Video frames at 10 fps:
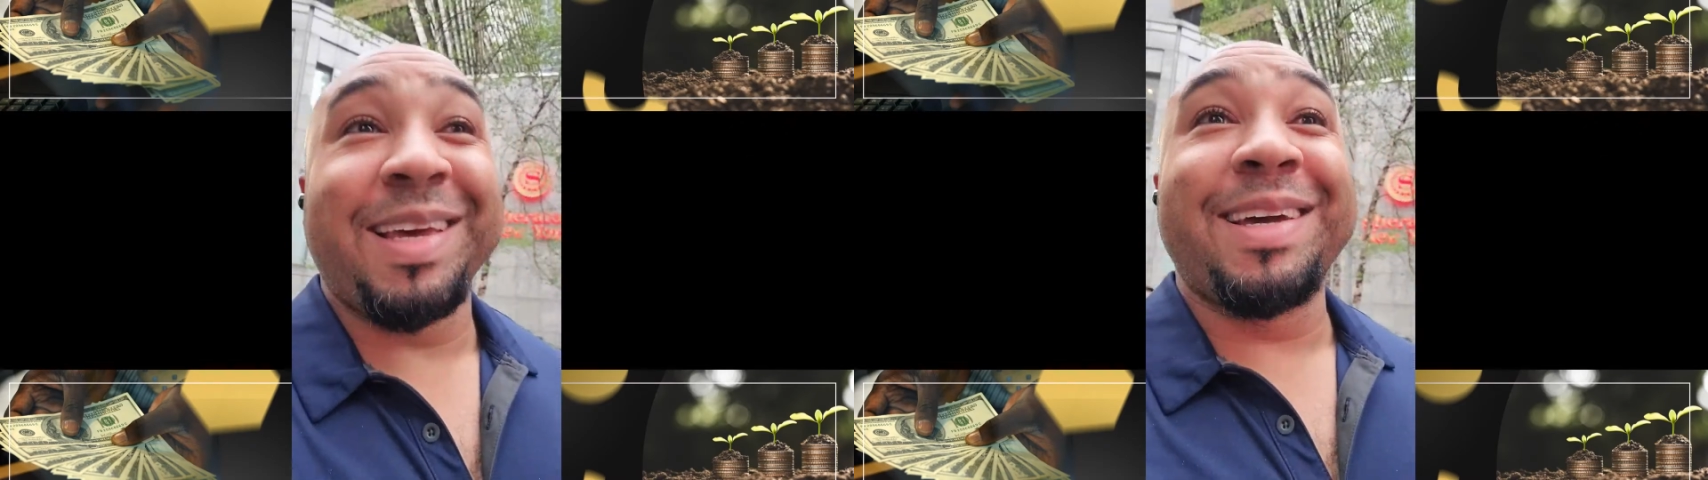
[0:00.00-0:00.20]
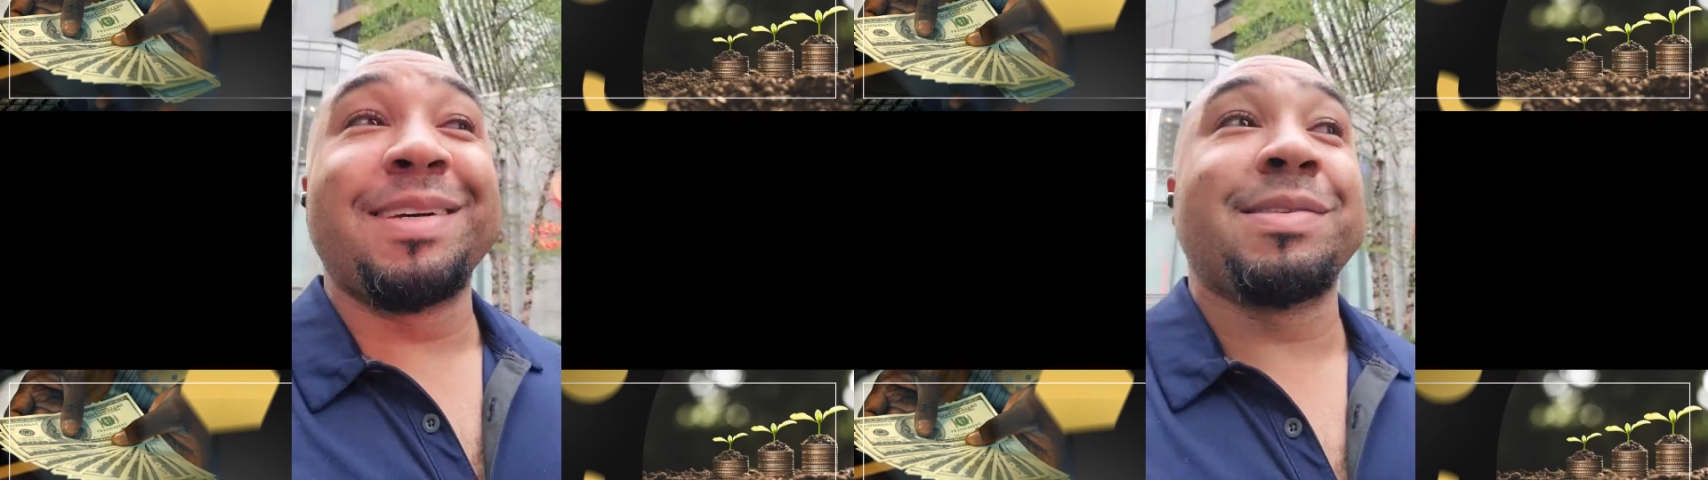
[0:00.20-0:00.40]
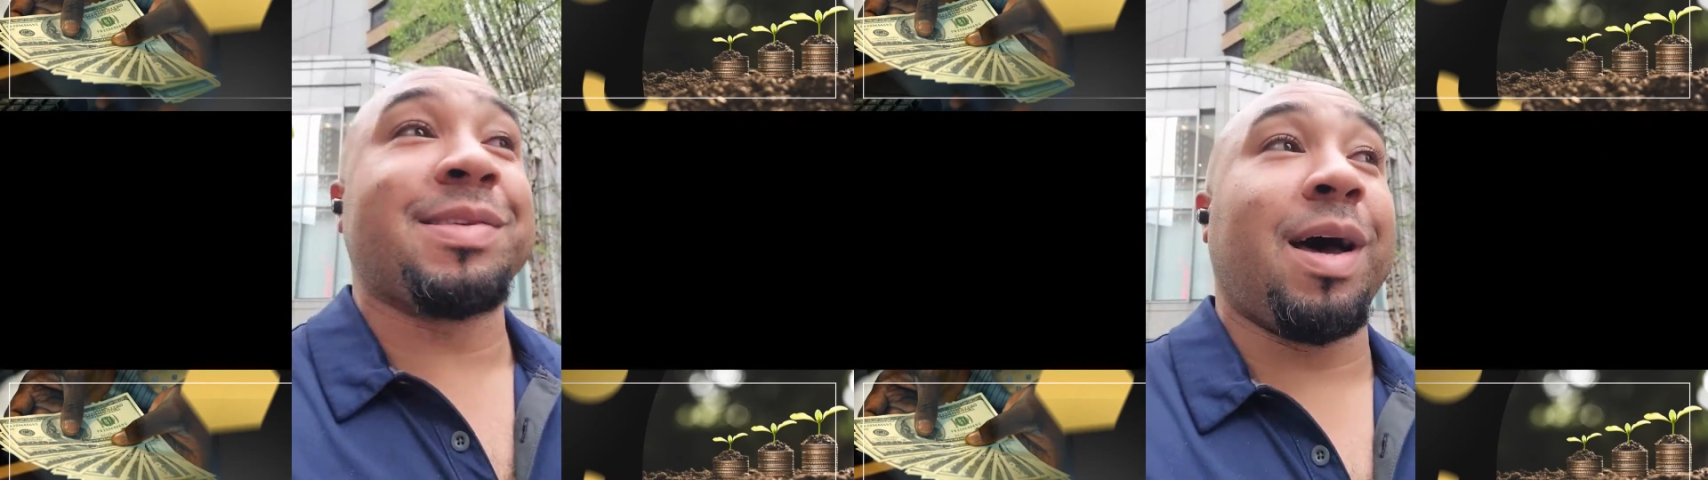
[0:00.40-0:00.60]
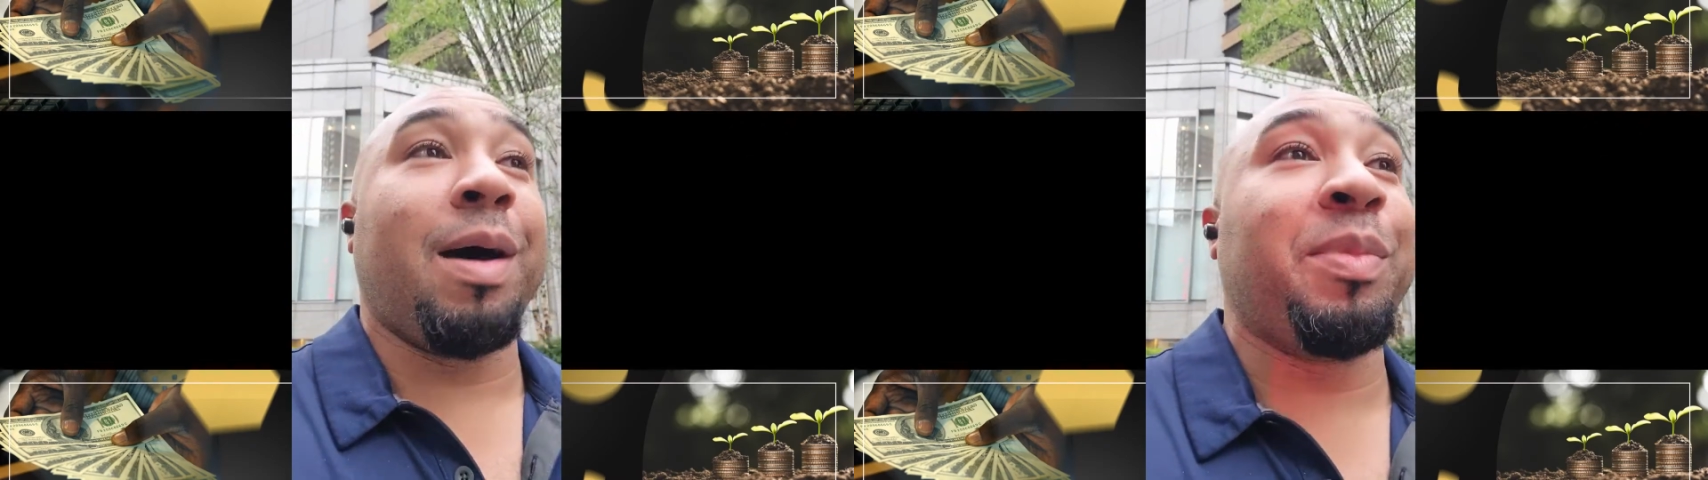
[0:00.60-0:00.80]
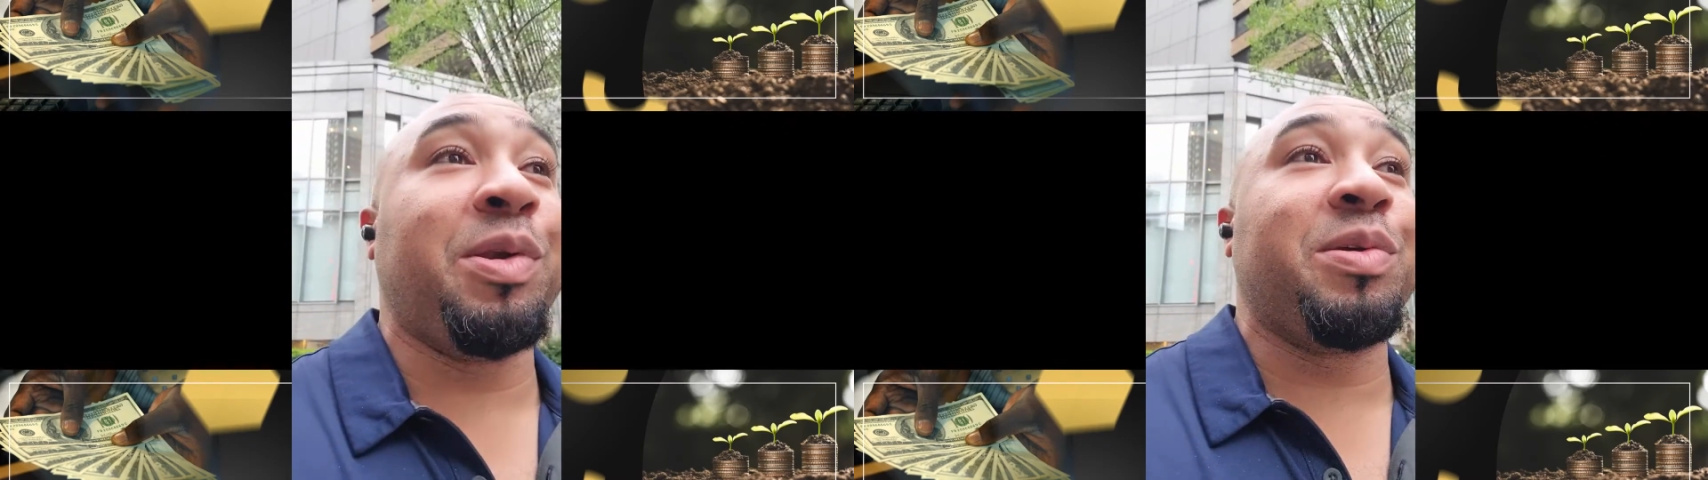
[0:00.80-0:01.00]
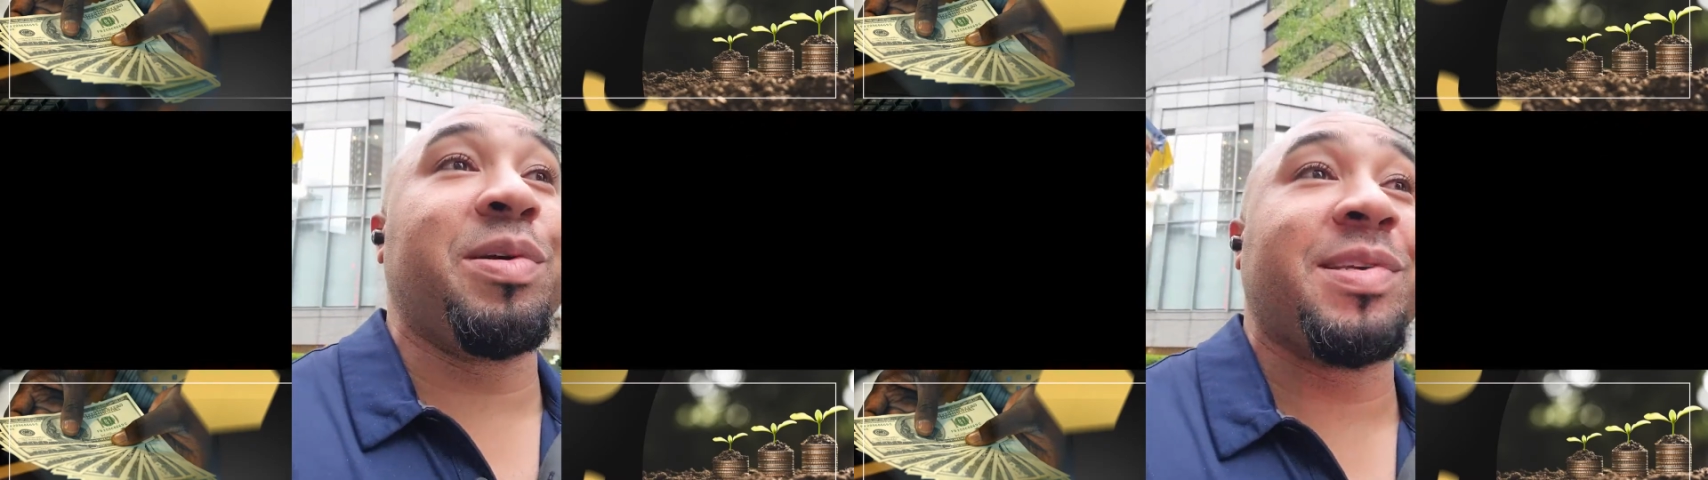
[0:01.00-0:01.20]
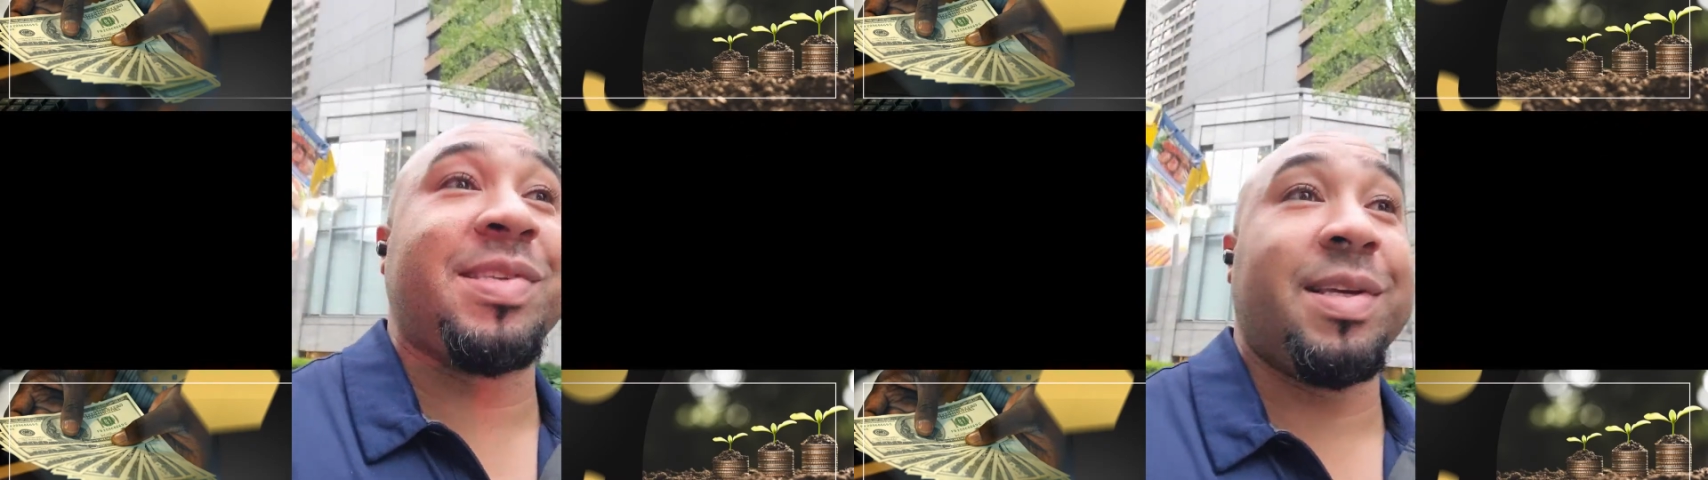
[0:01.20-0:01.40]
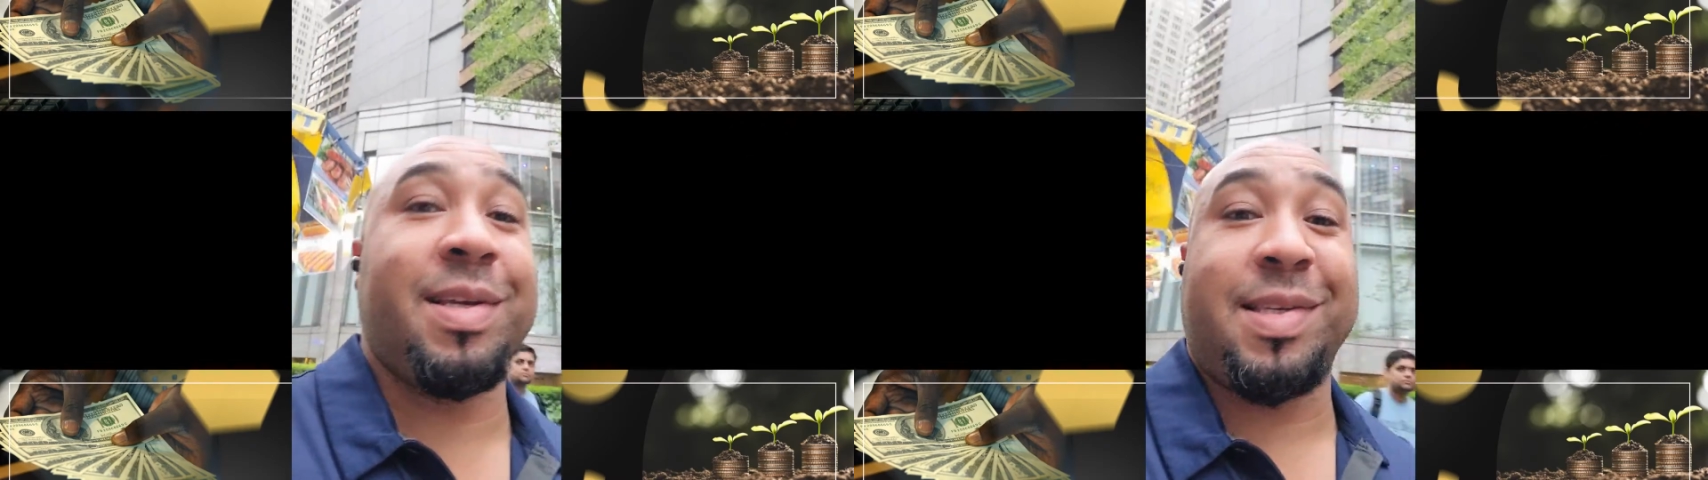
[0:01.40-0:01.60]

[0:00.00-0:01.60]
Lands. I'm in New York City,